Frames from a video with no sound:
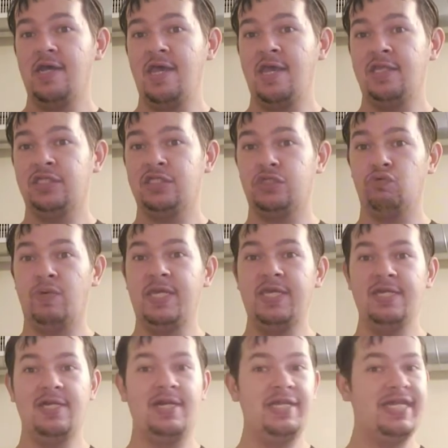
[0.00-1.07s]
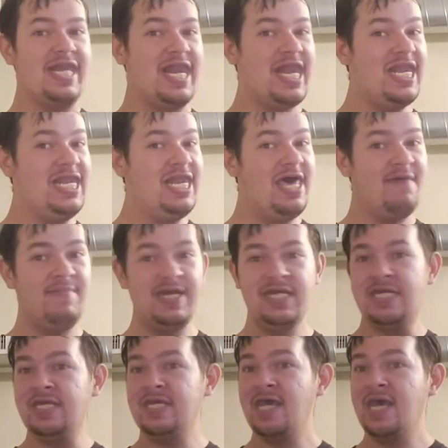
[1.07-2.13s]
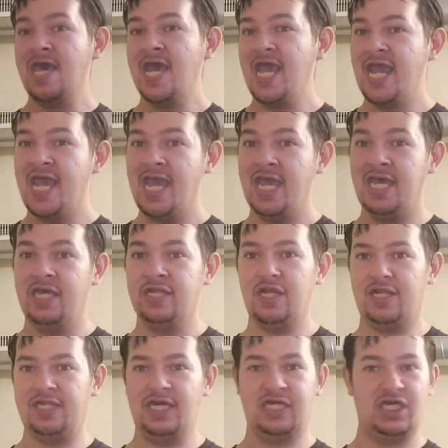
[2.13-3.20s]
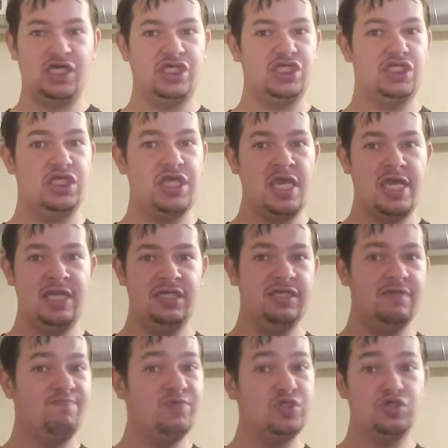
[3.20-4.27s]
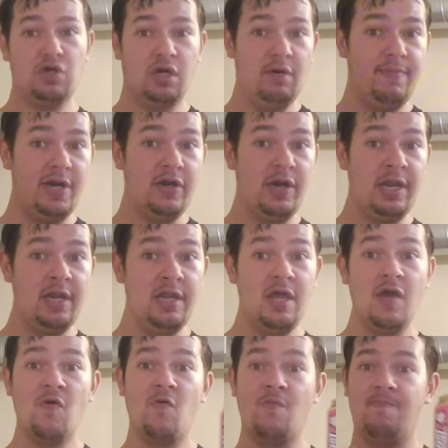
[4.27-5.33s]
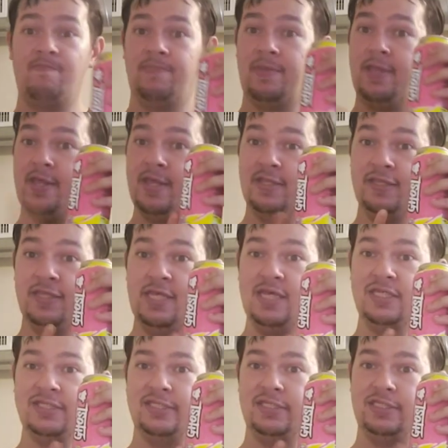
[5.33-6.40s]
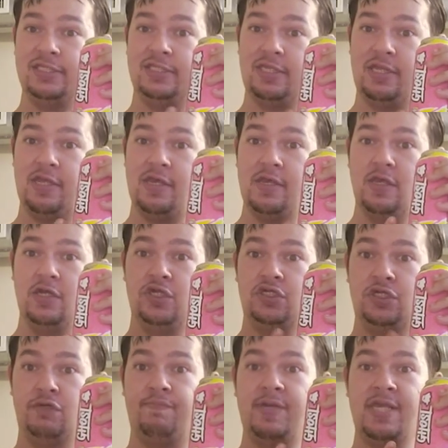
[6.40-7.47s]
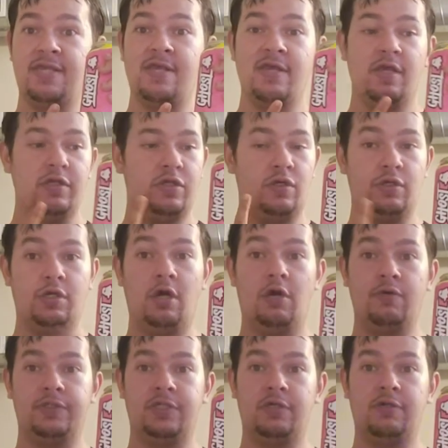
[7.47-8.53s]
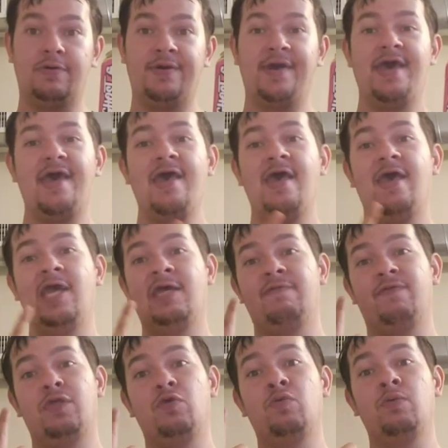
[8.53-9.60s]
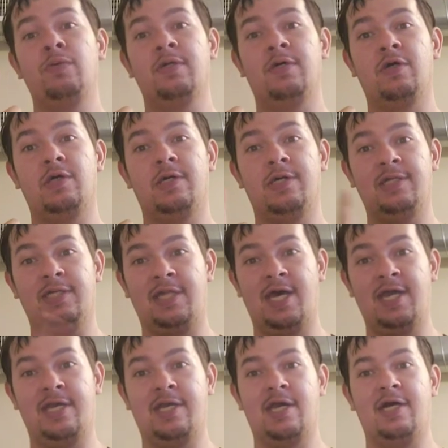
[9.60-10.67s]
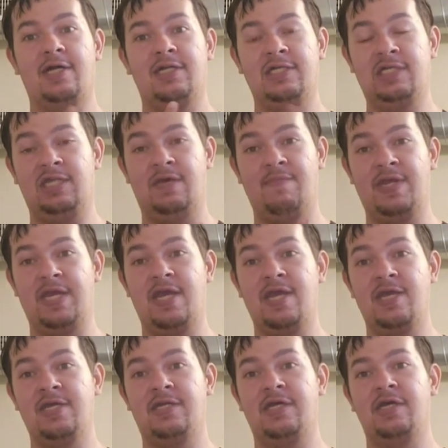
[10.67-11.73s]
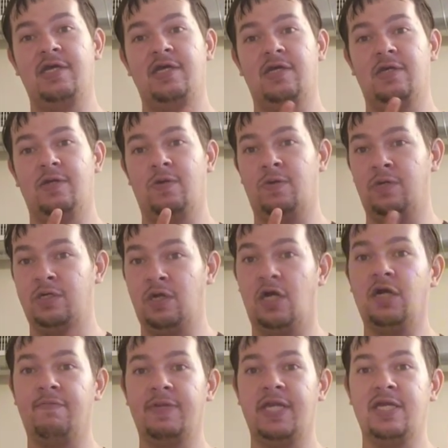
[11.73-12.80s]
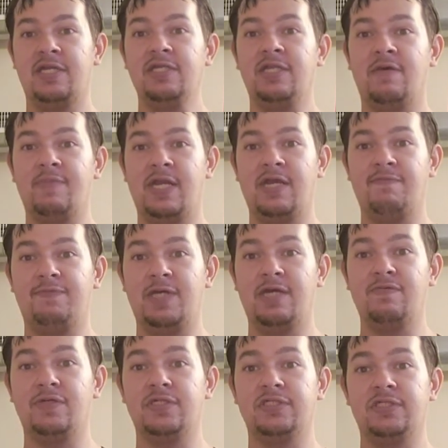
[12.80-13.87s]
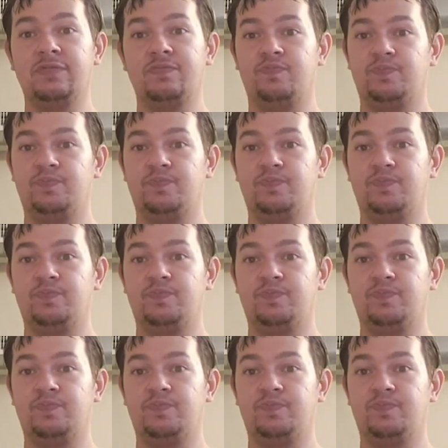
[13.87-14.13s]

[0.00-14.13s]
and sweet, lemony, and like a hint of strawberry. This should be your go-to if you like lemonade or carbonated lemonade flavors.